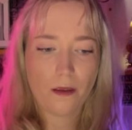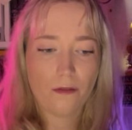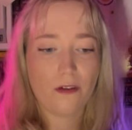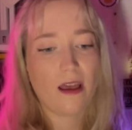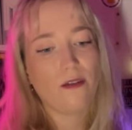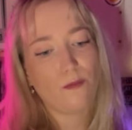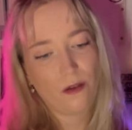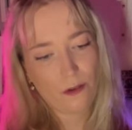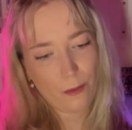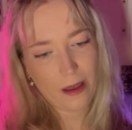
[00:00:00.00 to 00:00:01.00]
"Forgive me
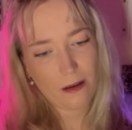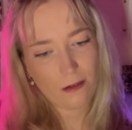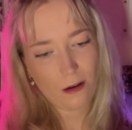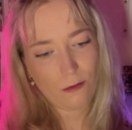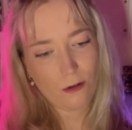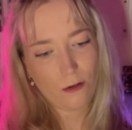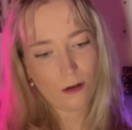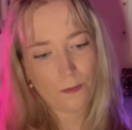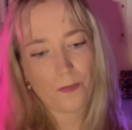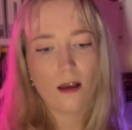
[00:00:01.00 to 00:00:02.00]
for being so
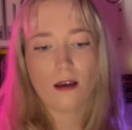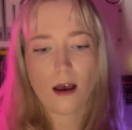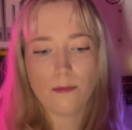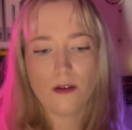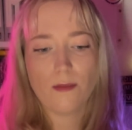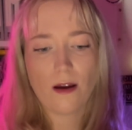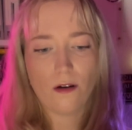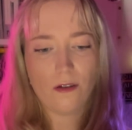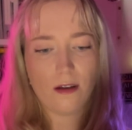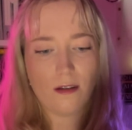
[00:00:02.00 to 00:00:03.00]
rude. Come to my
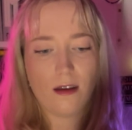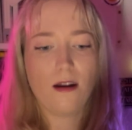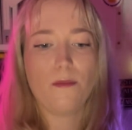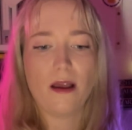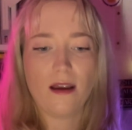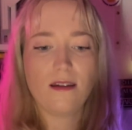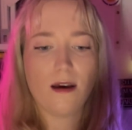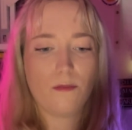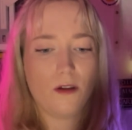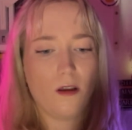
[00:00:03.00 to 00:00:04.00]
office, and I'll make it
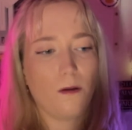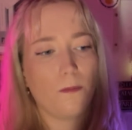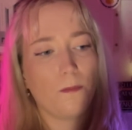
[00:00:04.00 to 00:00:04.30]
up to you."